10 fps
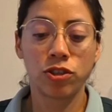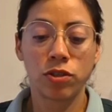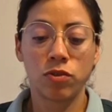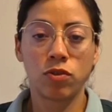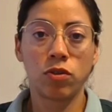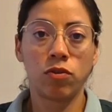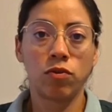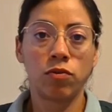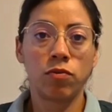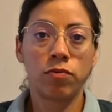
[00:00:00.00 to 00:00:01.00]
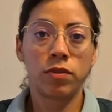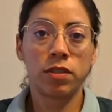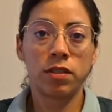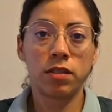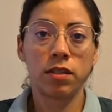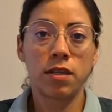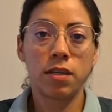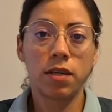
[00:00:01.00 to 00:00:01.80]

so this is it